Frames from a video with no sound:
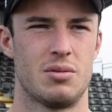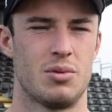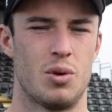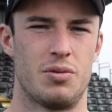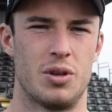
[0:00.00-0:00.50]

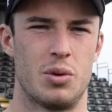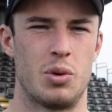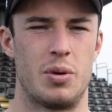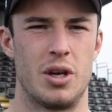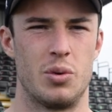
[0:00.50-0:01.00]
hopefully when
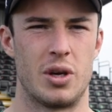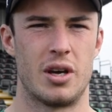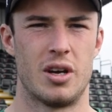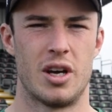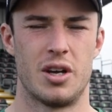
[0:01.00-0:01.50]
we play
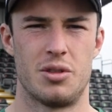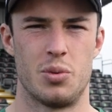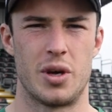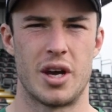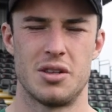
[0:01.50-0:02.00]
the
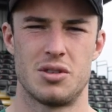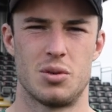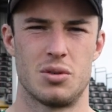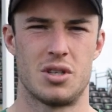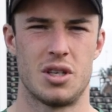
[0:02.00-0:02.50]
weekends you
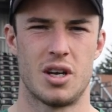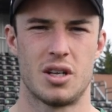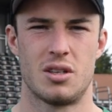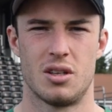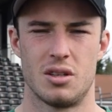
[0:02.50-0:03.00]
can see
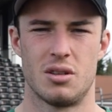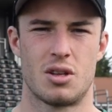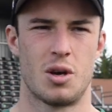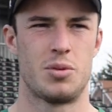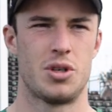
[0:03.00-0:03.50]
that the
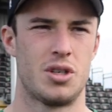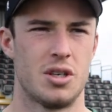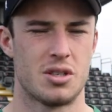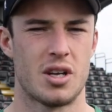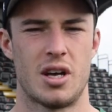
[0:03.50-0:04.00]
competition
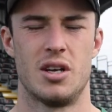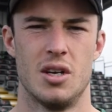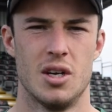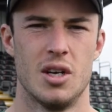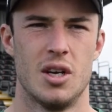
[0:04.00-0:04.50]
is there.
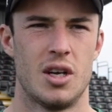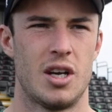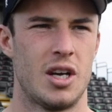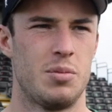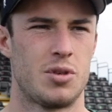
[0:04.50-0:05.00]

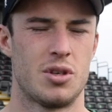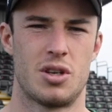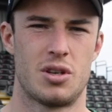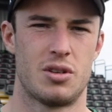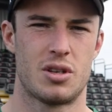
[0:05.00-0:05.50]
So
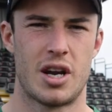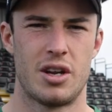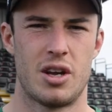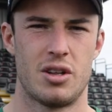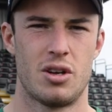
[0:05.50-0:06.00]
looking to carry
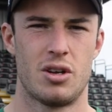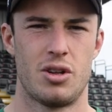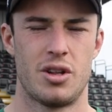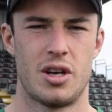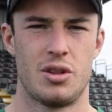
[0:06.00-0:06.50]
that
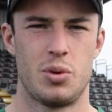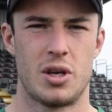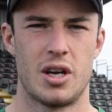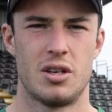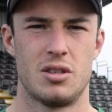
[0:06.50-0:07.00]
on the
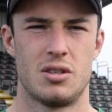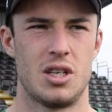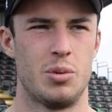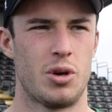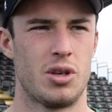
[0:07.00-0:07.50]
weekend and
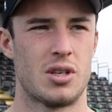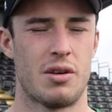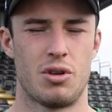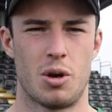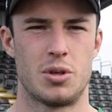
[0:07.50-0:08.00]
see boys
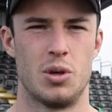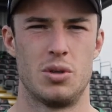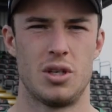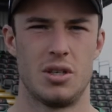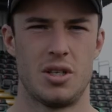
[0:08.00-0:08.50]
have the
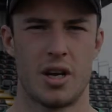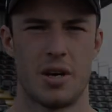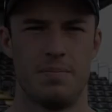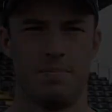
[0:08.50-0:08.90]
opportunity and take it.